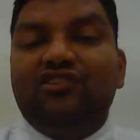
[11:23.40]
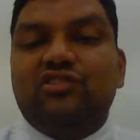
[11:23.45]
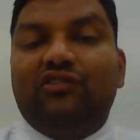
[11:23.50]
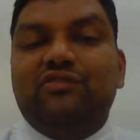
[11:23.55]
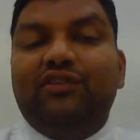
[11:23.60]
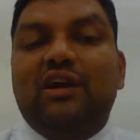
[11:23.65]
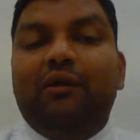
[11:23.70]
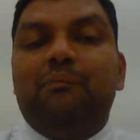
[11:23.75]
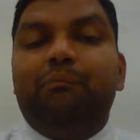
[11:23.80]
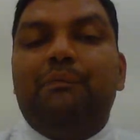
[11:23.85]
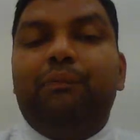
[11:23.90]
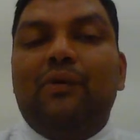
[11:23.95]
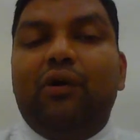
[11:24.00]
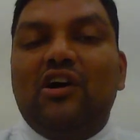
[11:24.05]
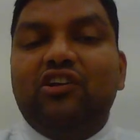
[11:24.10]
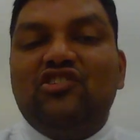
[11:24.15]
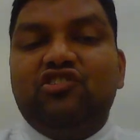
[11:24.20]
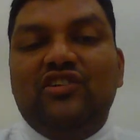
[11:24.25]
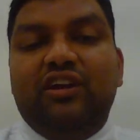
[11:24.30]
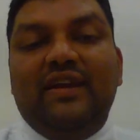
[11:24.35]
of the
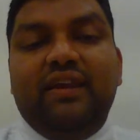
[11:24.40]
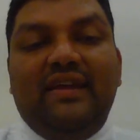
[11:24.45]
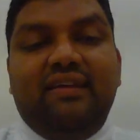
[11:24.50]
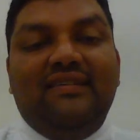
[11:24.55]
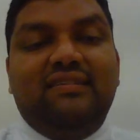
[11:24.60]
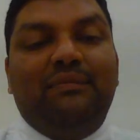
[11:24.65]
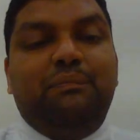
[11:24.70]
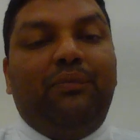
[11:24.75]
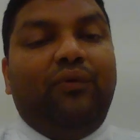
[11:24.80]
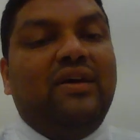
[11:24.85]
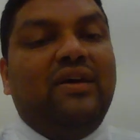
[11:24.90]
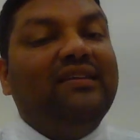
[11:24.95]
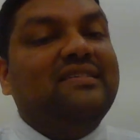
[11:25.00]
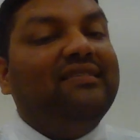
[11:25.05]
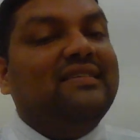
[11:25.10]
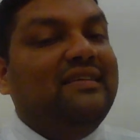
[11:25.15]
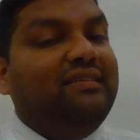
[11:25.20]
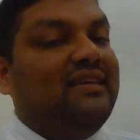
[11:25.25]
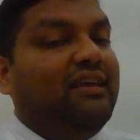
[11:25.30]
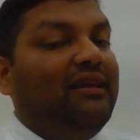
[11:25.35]
opportunities
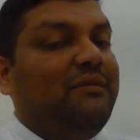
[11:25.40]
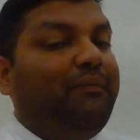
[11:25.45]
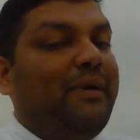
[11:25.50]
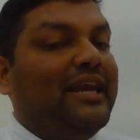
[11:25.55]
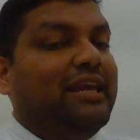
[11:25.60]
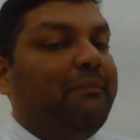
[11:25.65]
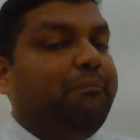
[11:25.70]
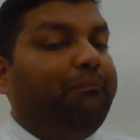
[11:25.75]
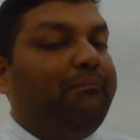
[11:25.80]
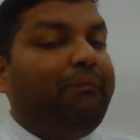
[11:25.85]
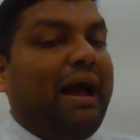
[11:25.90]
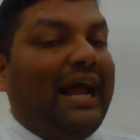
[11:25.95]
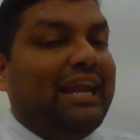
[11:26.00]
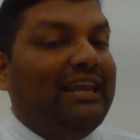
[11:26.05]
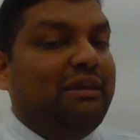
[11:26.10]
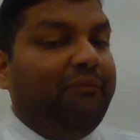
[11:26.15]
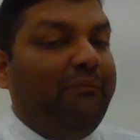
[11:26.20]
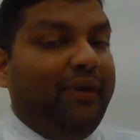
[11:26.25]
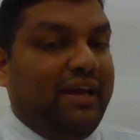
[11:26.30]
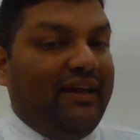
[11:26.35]
presented by the
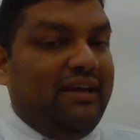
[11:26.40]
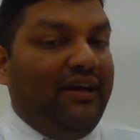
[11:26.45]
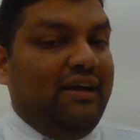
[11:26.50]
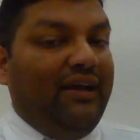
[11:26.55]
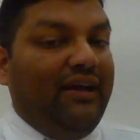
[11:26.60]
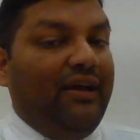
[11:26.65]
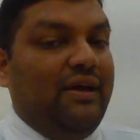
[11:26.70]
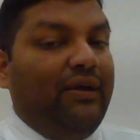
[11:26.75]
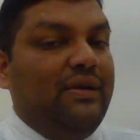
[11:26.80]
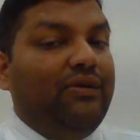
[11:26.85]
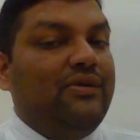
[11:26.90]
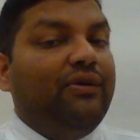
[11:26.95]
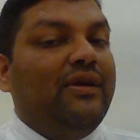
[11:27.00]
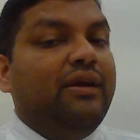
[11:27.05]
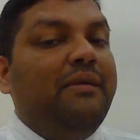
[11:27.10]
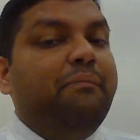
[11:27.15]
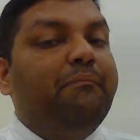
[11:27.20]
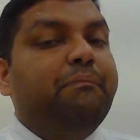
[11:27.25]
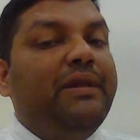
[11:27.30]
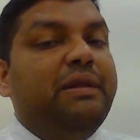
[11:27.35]
pandemic to
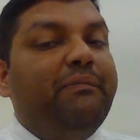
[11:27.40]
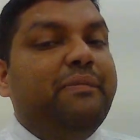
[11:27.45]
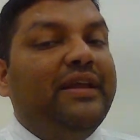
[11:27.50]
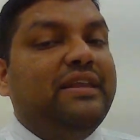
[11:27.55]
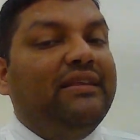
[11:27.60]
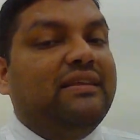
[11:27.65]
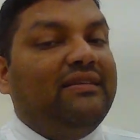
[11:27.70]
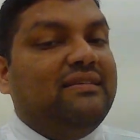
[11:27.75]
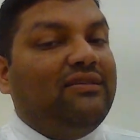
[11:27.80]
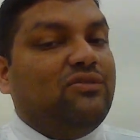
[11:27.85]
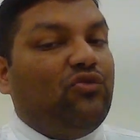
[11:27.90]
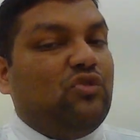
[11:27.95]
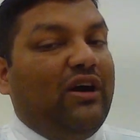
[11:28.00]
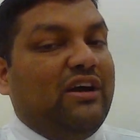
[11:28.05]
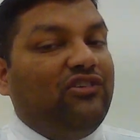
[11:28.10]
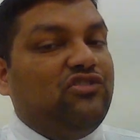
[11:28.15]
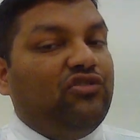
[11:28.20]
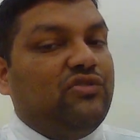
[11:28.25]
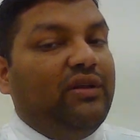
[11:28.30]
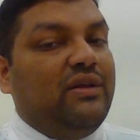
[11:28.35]
implement the
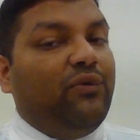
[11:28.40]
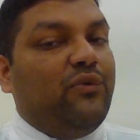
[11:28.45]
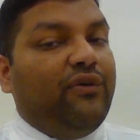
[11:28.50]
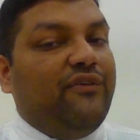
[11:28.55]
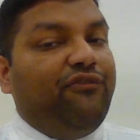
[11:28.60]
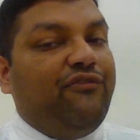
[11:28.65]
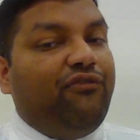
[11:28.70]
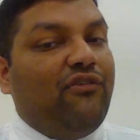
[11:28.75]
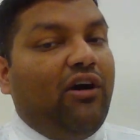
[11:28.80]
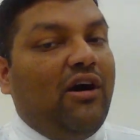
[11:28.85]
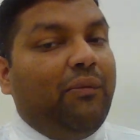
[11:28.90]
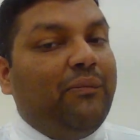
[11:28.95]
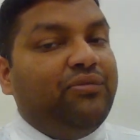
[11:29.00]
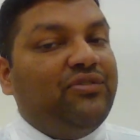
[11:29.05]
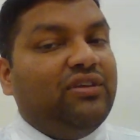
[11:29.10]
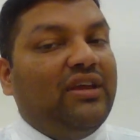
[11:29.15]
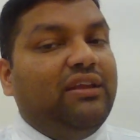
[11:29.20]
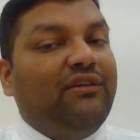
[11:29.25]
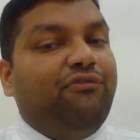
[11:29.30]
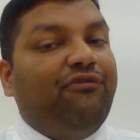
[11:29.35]
structural
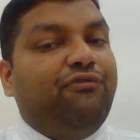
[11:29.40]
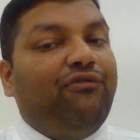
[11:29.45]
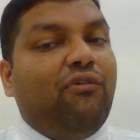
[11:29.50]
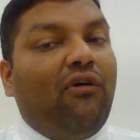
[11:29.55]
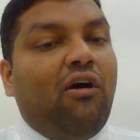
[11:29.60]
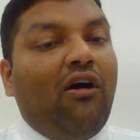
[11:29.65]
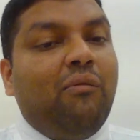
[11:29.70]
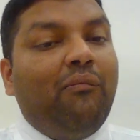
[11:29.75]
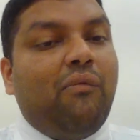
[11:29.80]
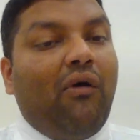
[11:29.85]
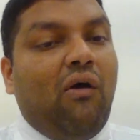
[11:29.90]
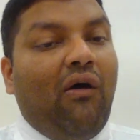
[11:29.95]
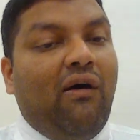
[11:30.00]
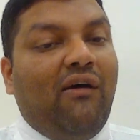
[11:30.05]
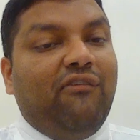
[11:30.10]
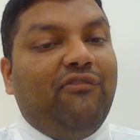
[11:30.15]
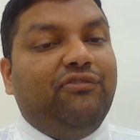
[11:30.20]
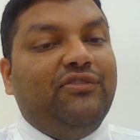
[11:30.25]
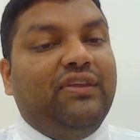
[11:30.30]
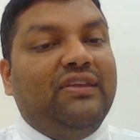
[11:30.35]
reforms in the form
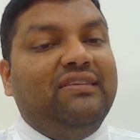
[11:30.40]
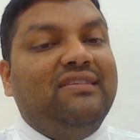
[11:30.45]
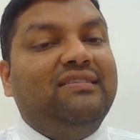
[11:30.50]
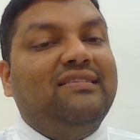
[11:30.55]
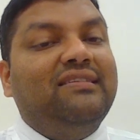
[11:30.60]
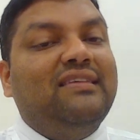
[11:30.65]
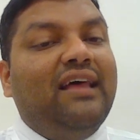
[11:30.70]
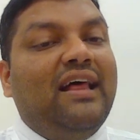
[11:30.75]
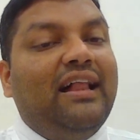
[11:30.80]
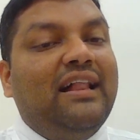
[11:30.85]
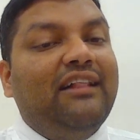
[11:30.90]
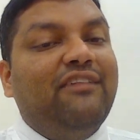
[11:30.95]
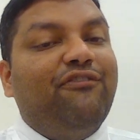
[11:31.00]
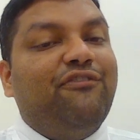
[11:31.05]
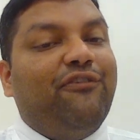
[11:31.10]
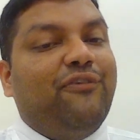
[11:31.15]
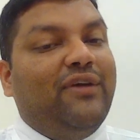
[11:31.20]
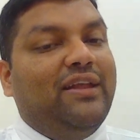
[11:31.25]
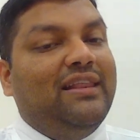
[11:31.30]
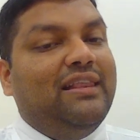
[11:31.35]
of the
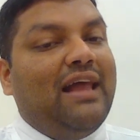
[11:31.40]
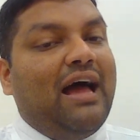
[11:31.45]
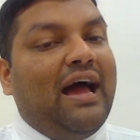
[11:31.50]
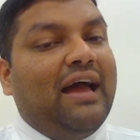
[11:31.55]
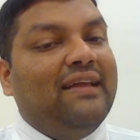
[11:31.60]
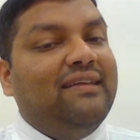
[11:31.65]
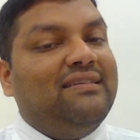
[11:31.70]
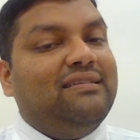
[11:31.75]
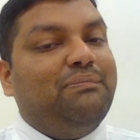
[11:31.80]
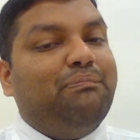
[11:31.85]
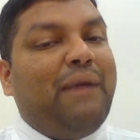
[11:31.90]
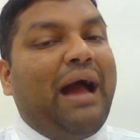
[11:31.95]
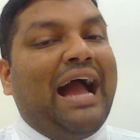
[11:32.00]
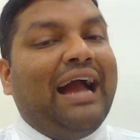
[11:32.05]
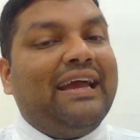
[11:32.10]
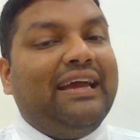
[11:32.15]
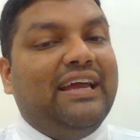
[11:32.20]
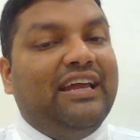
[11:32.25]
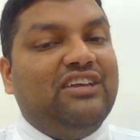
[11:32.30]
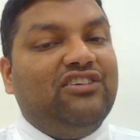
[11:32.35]
self-reliance
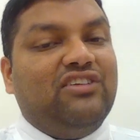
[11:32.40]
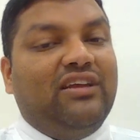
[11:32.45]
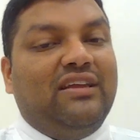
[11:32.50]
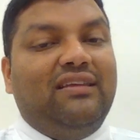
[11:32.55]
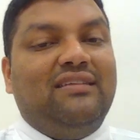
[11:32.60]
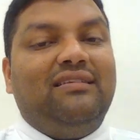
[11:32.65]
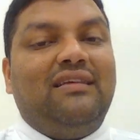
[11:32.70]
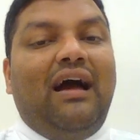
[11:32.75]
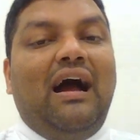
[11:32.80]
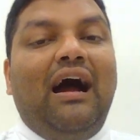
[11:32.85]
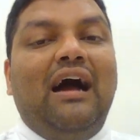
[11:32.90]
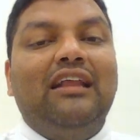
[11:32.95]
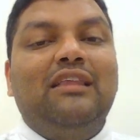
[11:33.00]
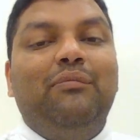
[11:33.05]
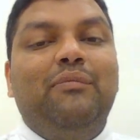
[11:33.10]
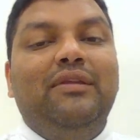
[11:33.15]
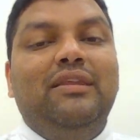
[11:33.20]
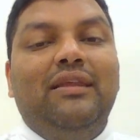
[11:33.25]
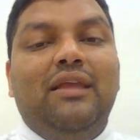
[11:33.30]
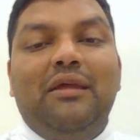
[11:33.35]
package, that is
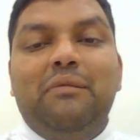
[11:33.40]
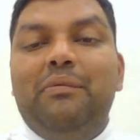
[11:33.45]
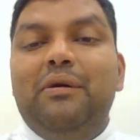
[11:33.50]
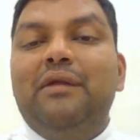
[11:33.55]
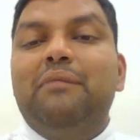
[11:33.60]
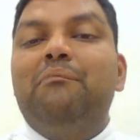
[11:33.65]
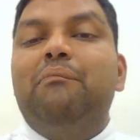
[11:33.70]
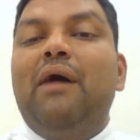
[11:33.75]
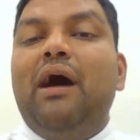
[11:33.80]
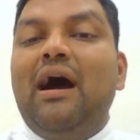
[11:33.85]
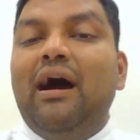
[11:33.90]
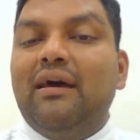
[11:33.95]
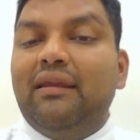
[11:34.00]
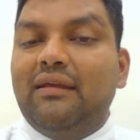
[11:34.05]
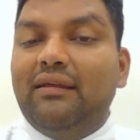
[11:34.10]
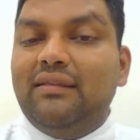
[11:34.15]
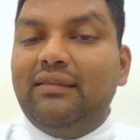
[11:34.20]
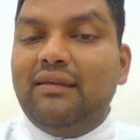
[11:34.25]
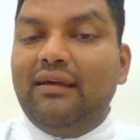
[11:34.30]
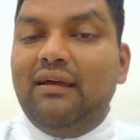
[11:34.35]
Atmanirbhar
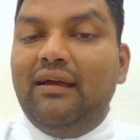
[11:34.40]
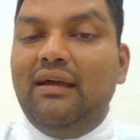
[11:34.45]
Bharat,